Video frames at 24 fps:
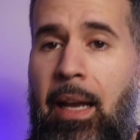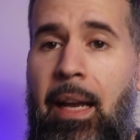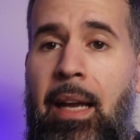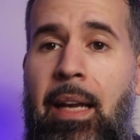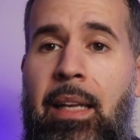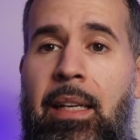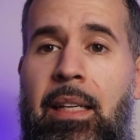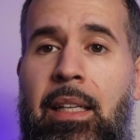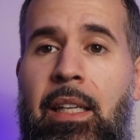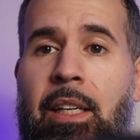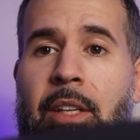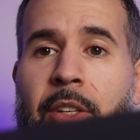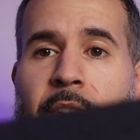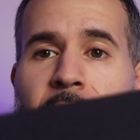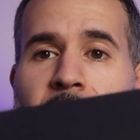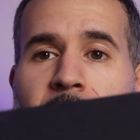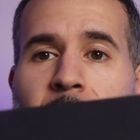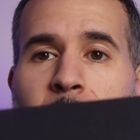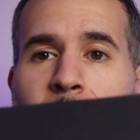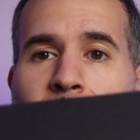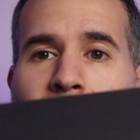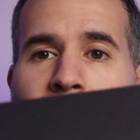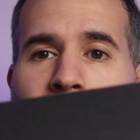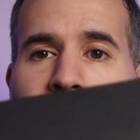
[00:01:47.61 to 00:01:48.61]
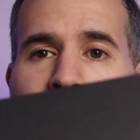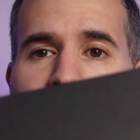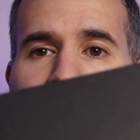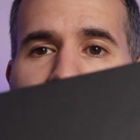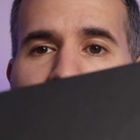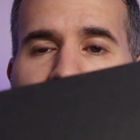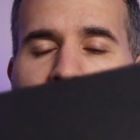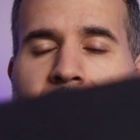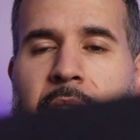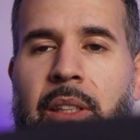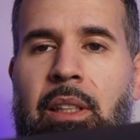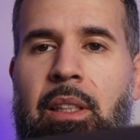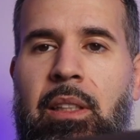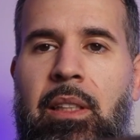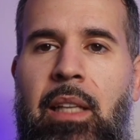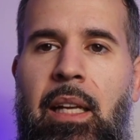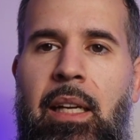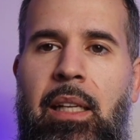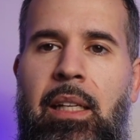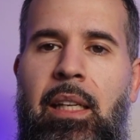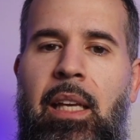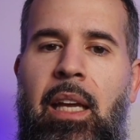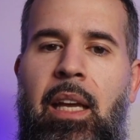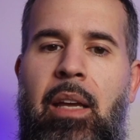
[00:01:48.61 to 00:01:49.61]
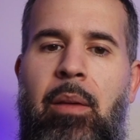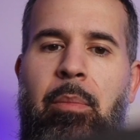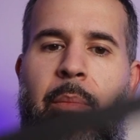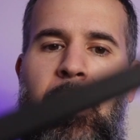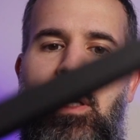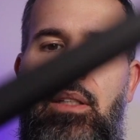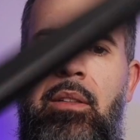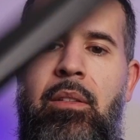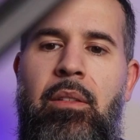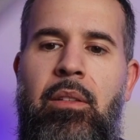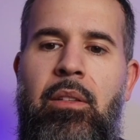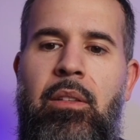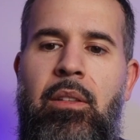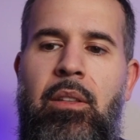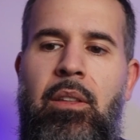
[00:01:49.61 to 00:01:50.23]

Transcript: And here's the box that it came in